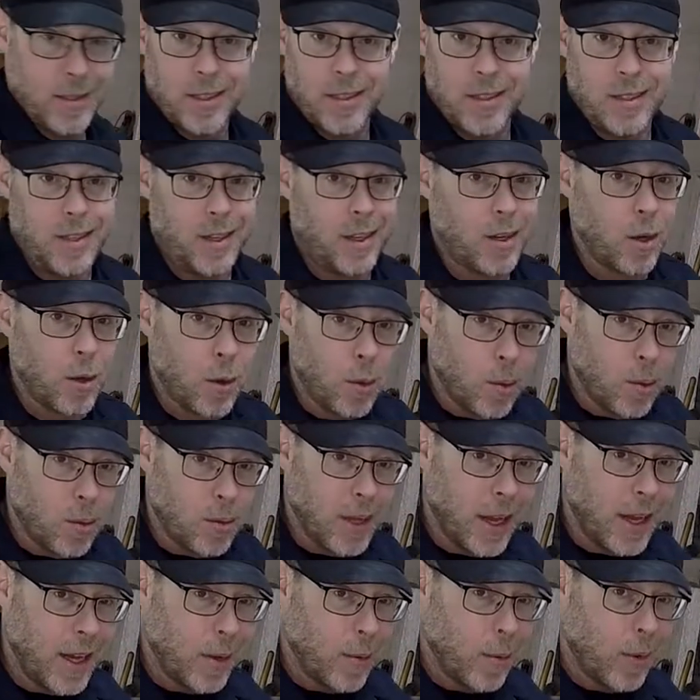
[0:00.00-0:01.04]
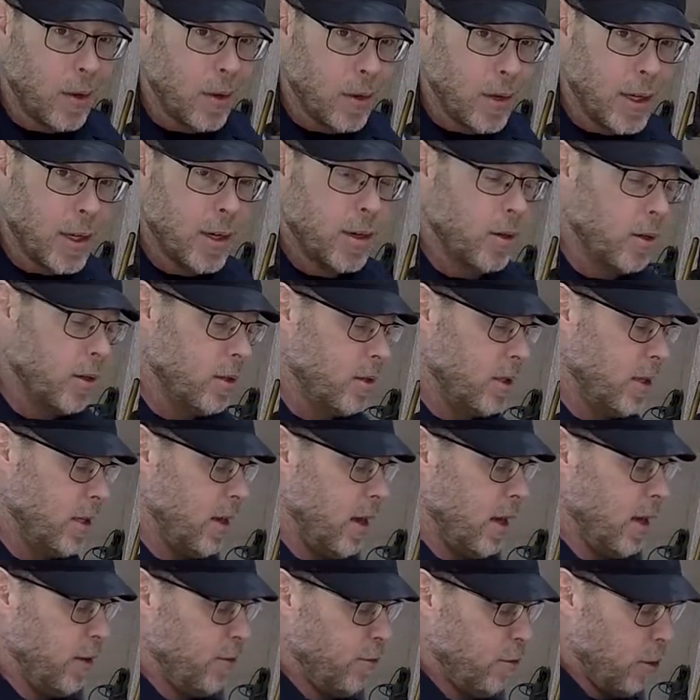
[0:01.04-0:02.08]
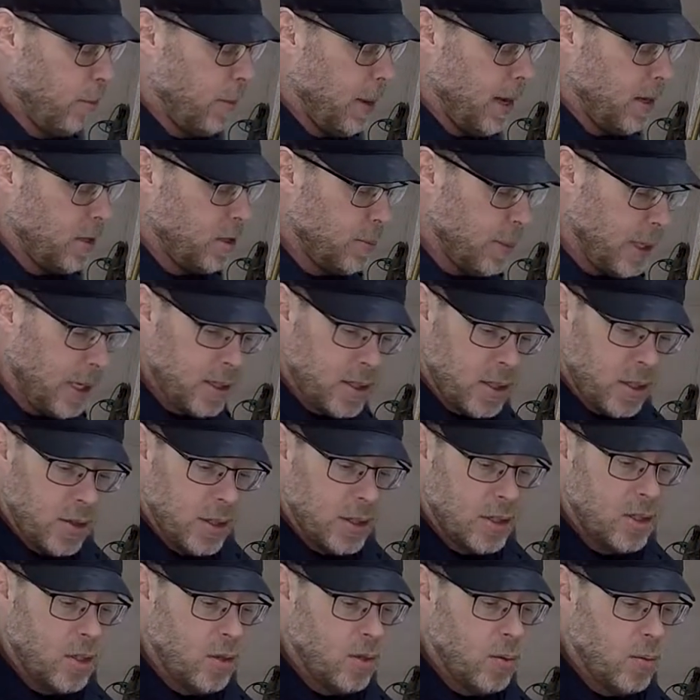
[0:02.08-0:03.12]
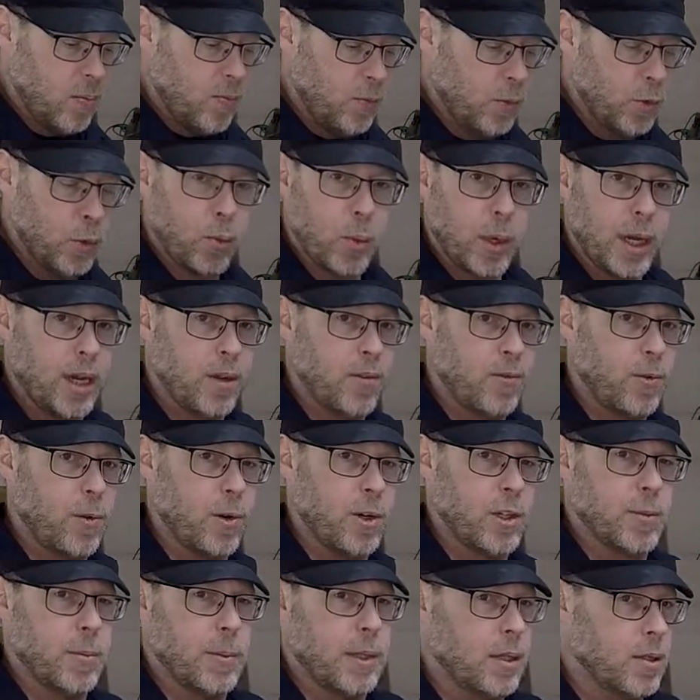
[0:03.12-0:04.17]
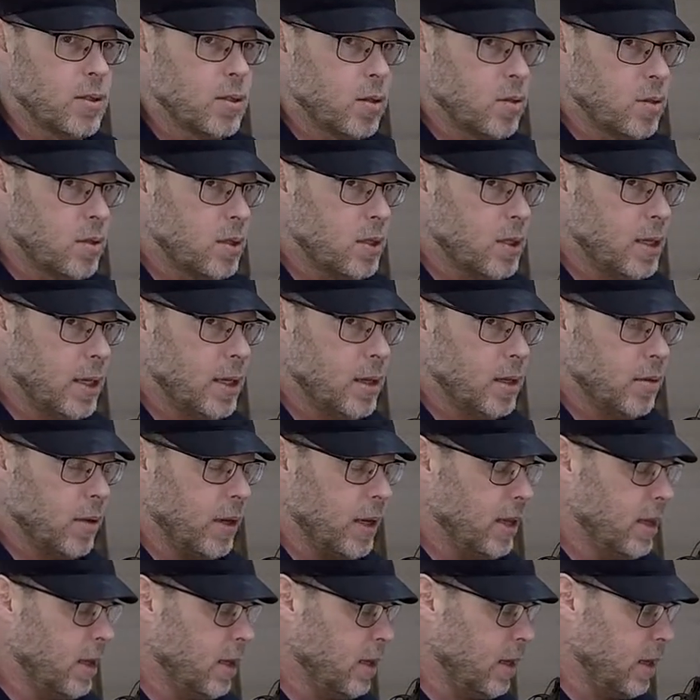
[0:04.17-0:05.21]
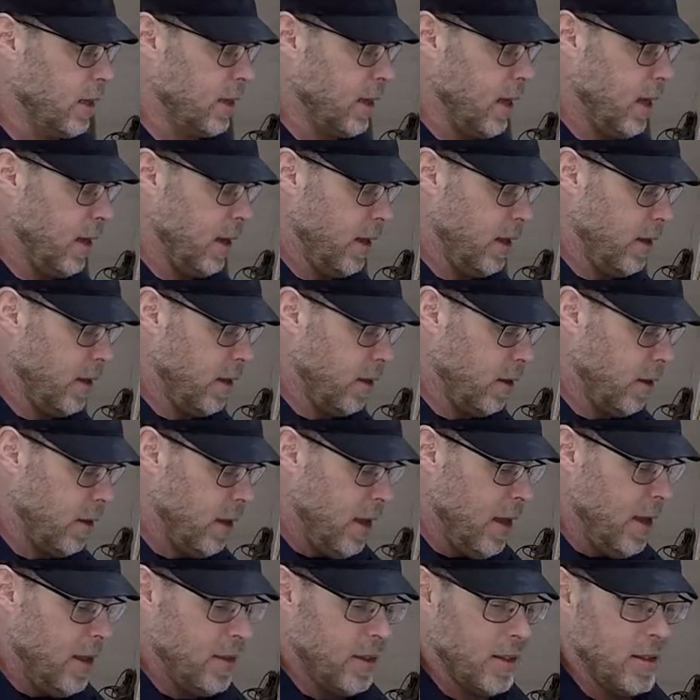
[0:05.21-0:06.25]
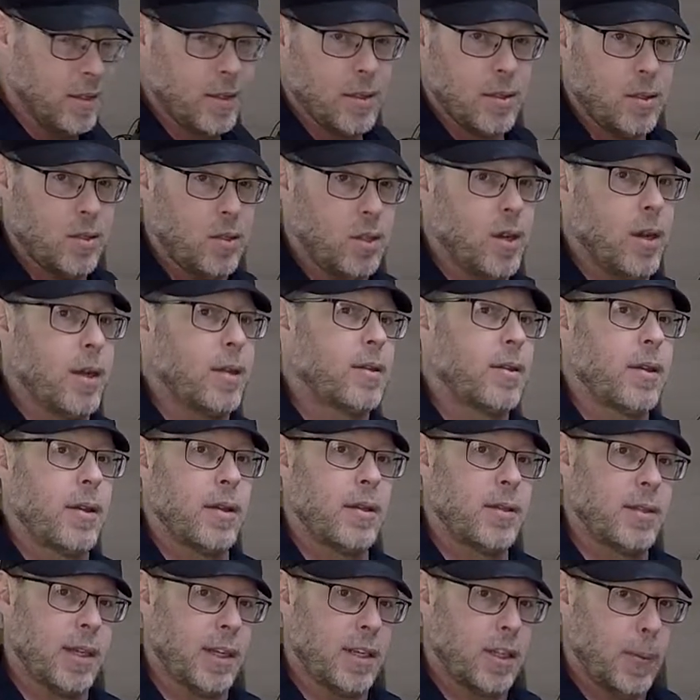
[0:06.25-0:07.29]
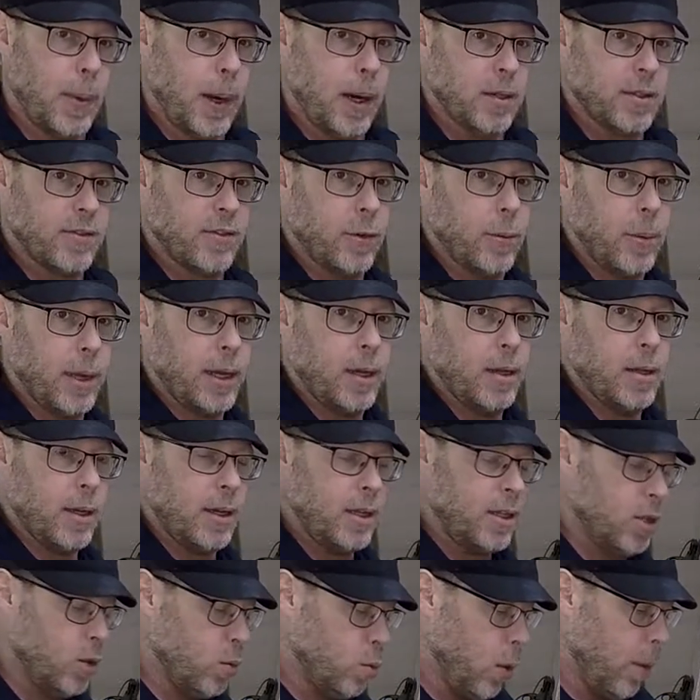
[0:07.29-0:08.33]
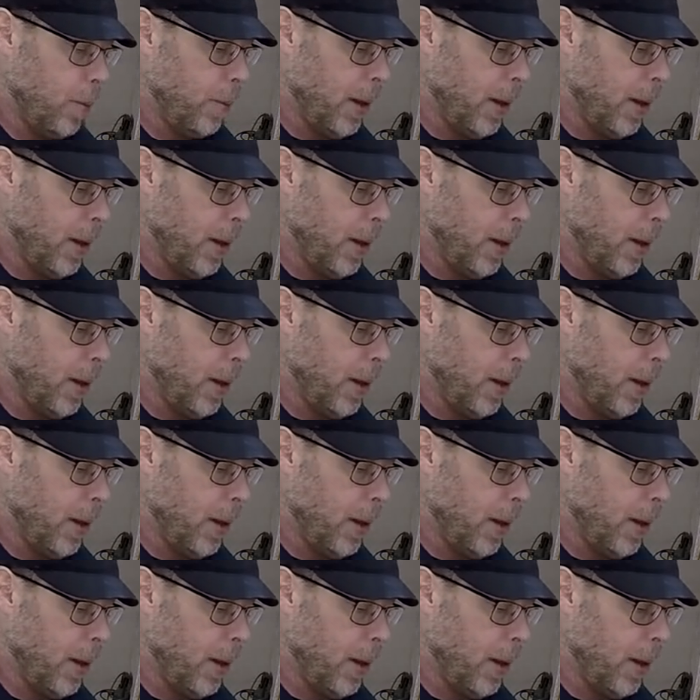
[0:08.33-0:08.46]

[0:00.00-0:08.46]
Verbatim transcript: isn't going to hold anywhere near to 94 pounds because there is no reinforcement. There's no steel or anything like that in here. This is just 6 parts vermiculite to 1